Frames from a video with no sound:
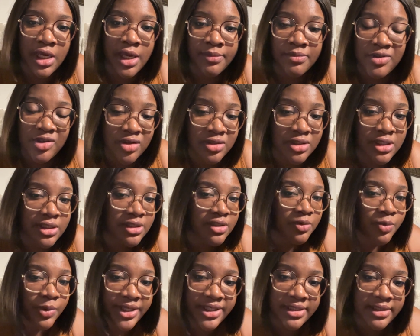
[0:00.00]
Sunday to
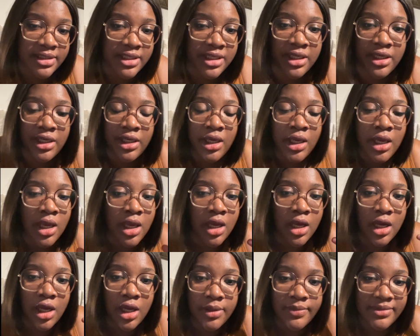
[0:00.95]
Wednesday,
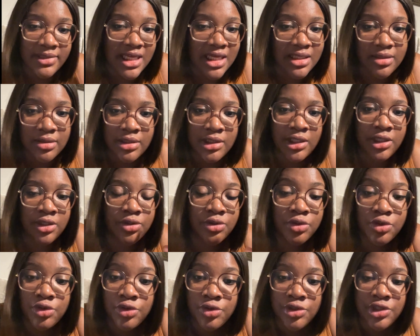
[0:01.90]
Saturday to
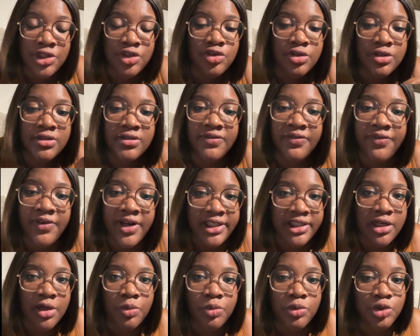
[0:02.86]
Tuesday, just to find
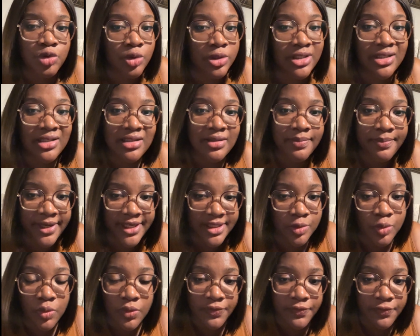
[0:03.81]
out which one is the
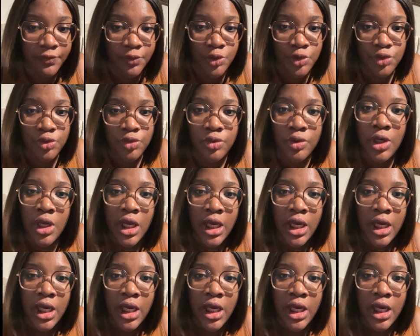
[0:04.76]
best one for you